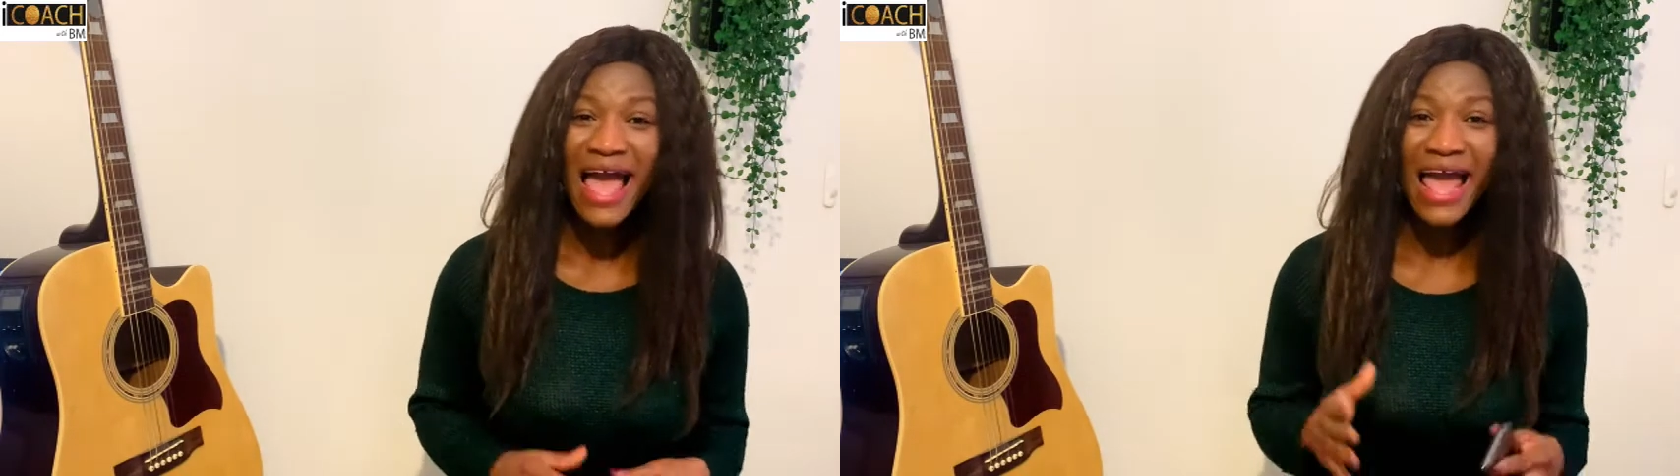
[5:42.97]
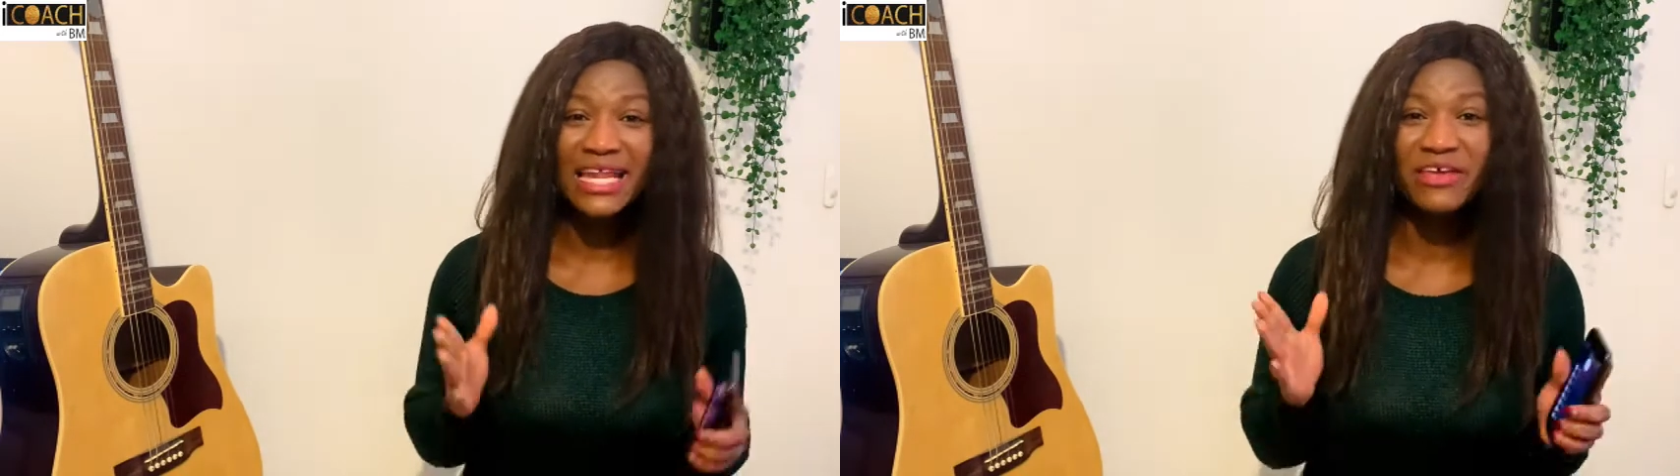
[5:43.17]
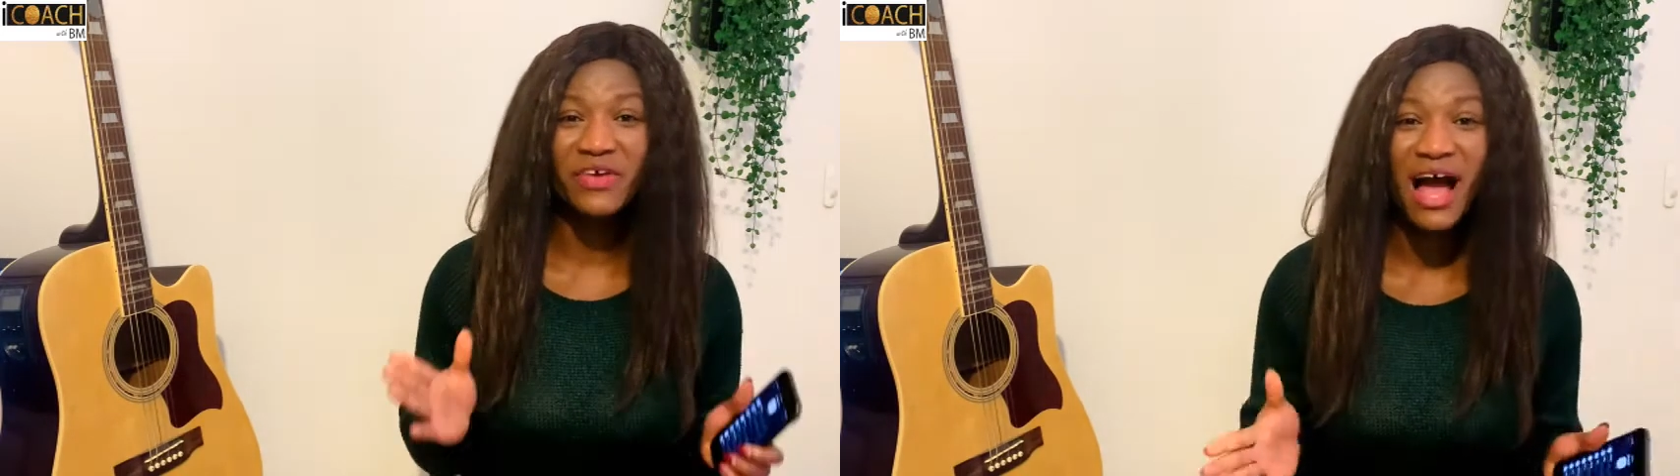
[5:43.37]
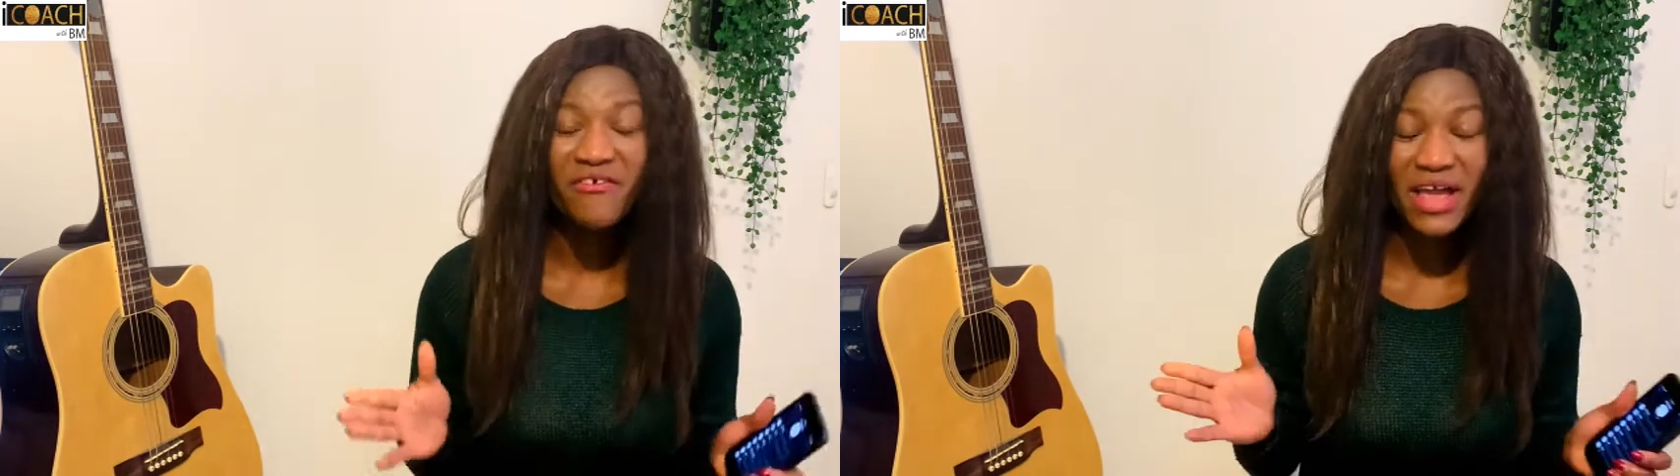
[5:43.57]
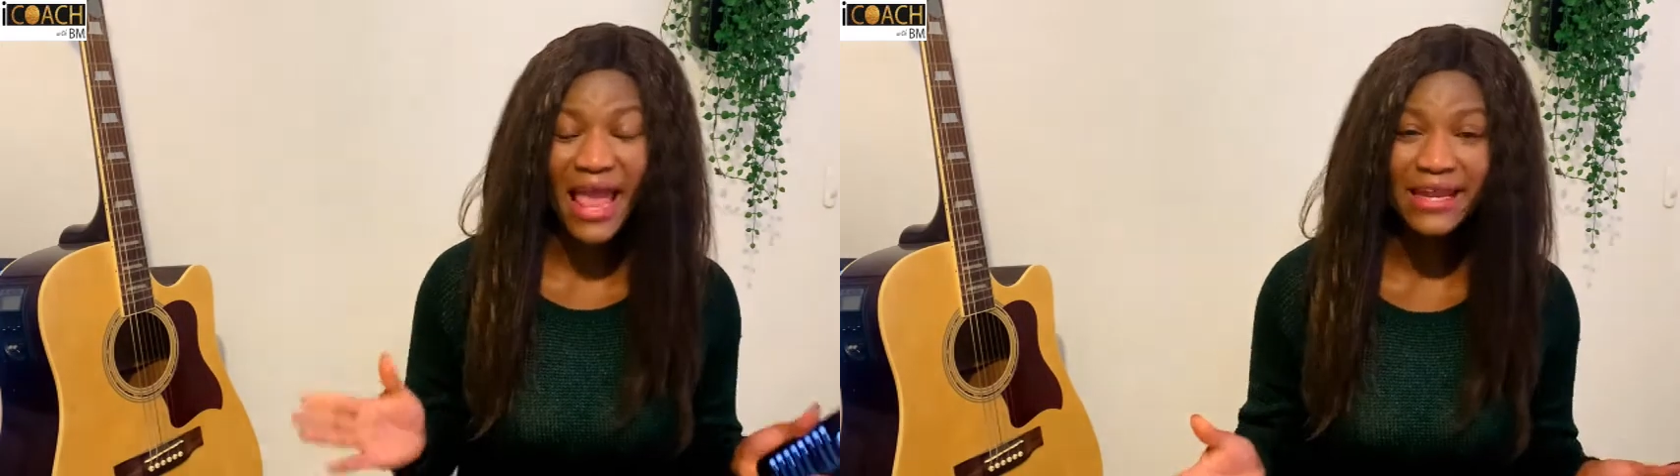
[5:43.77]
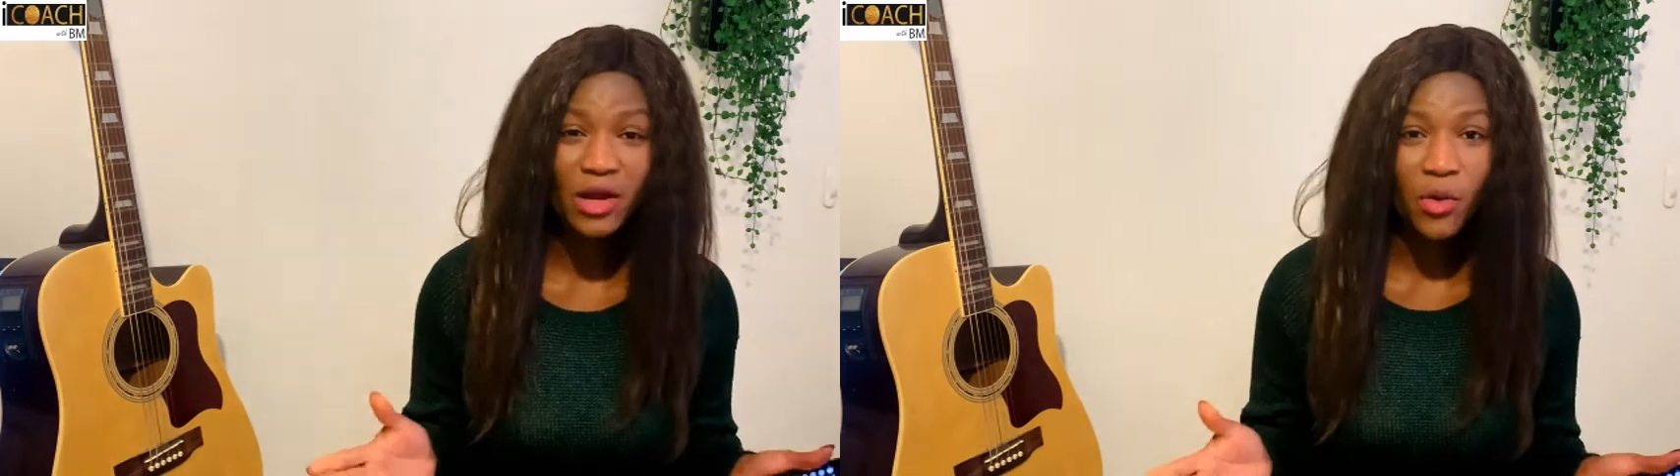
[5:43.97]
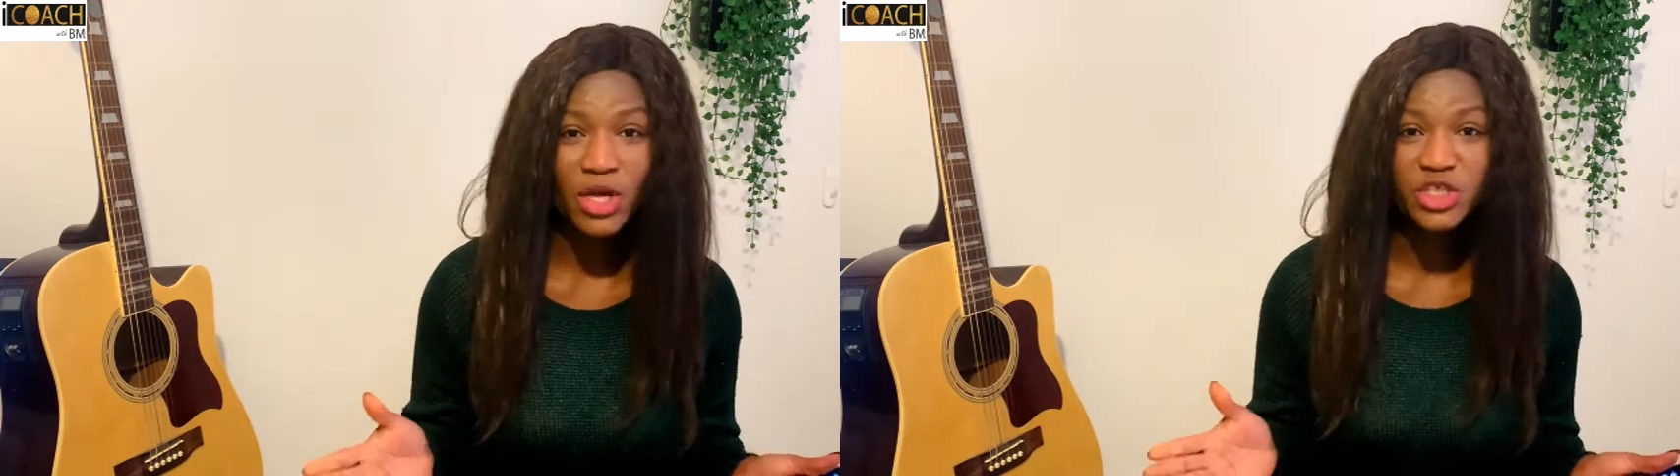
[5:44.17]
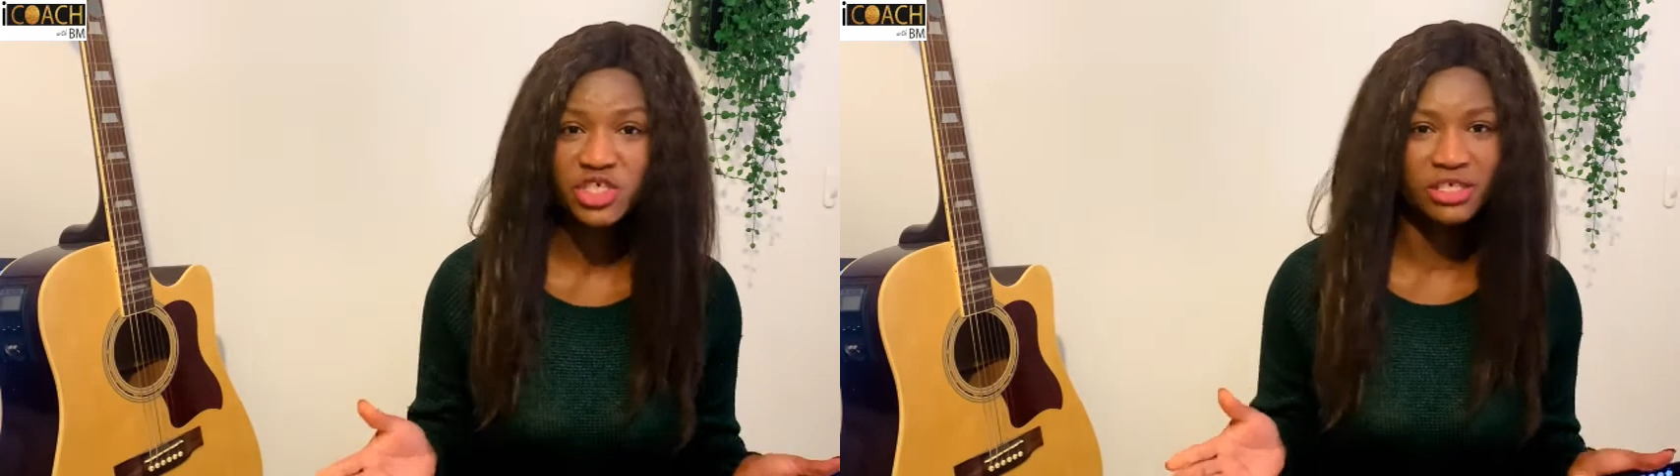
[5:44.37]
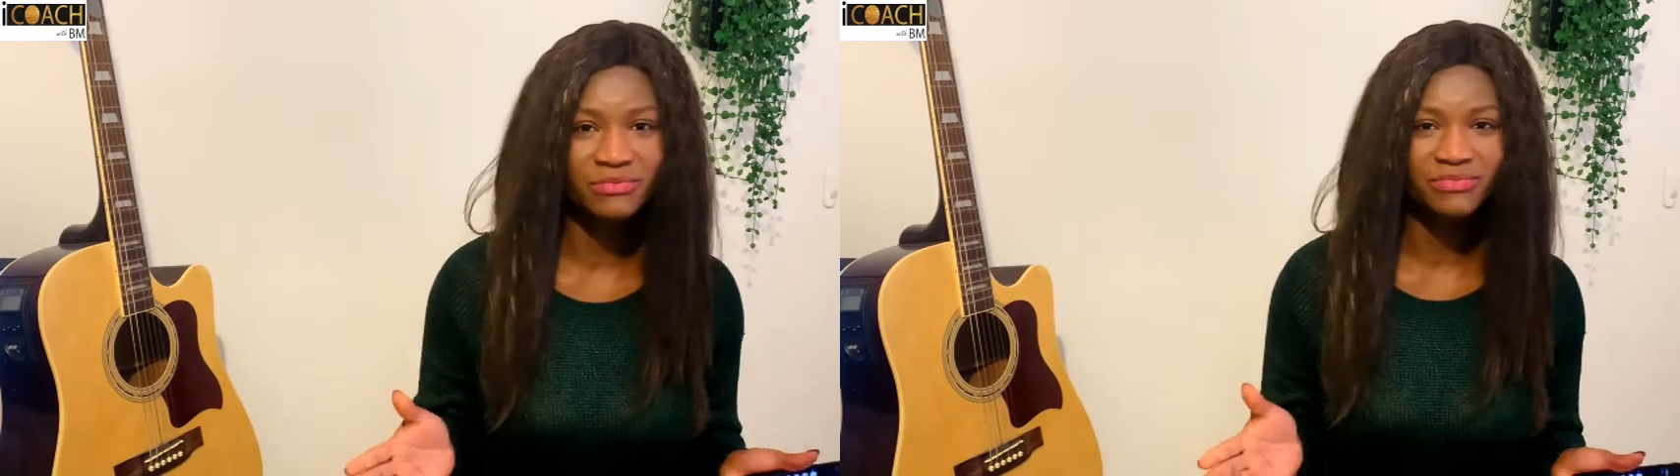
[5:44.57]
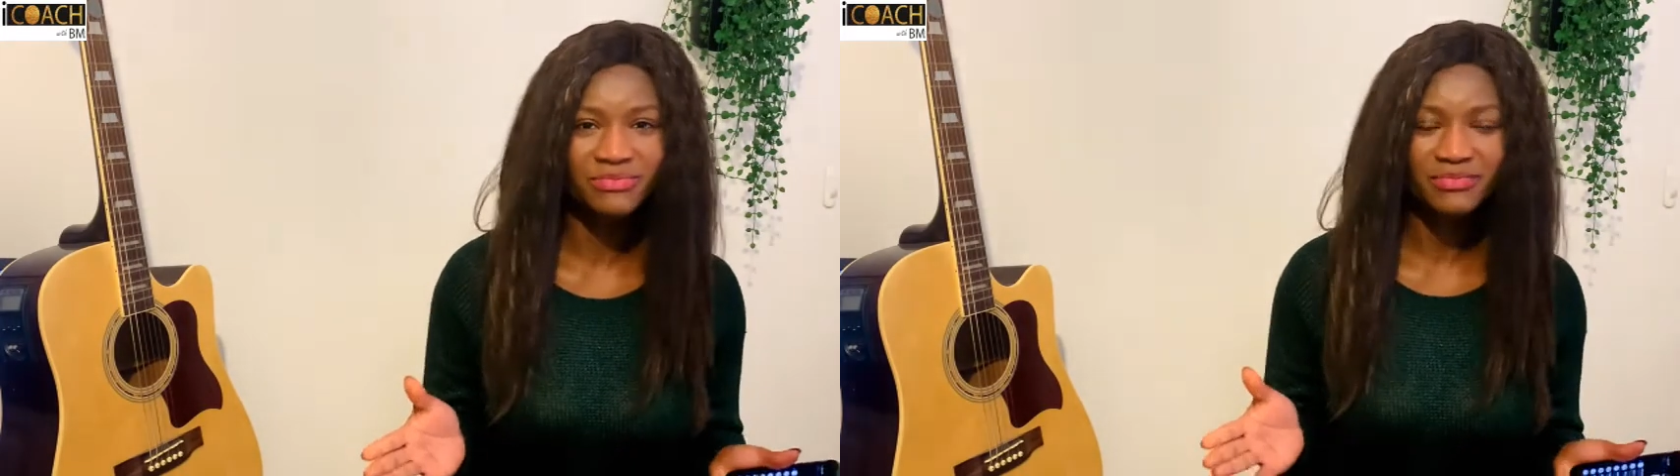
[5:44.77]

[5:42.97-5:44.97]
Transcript: and if you have any question,